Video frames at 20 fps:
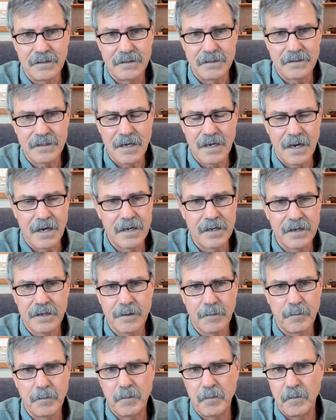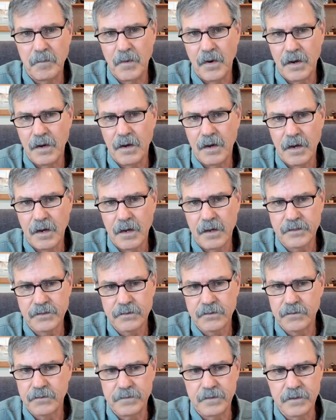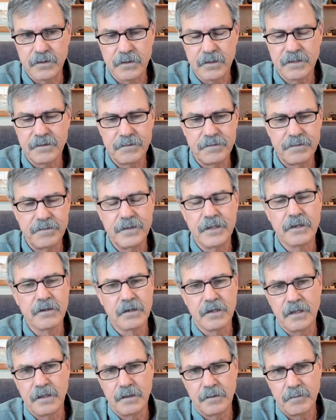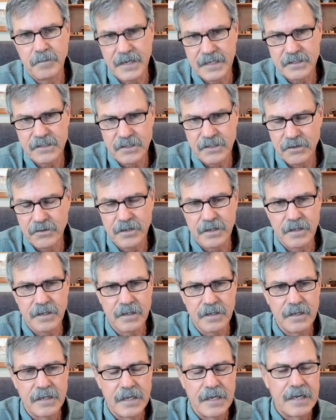It's not a, a severely virulent bacteria,